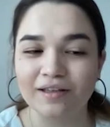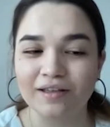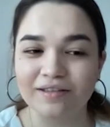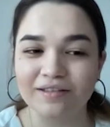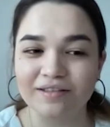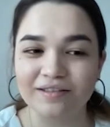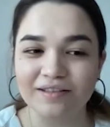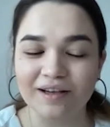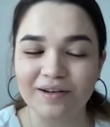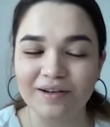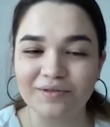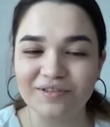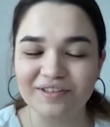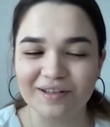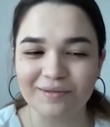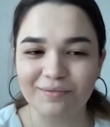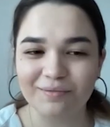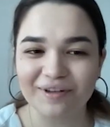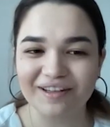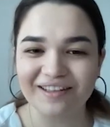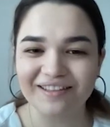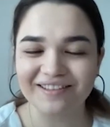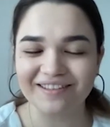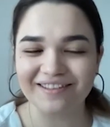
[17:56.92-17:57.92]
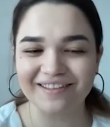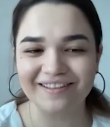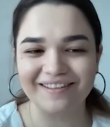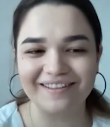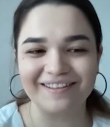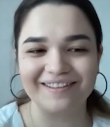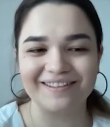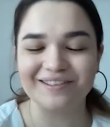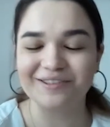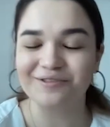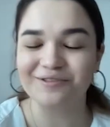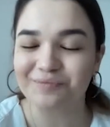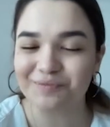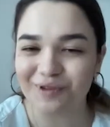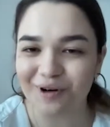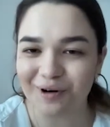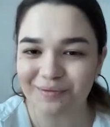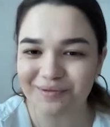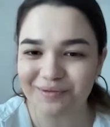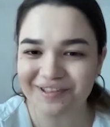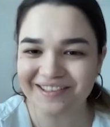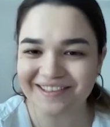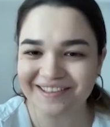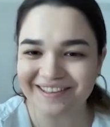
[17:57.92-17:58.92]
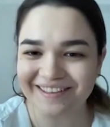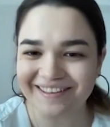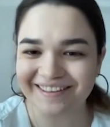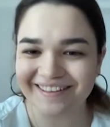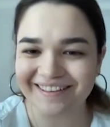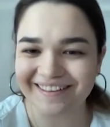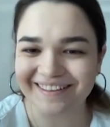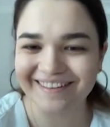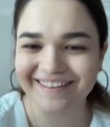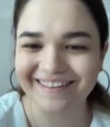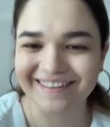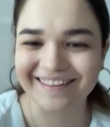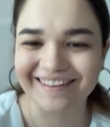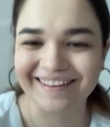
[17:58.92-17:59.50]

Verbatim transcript: It sounds amazing, so promising.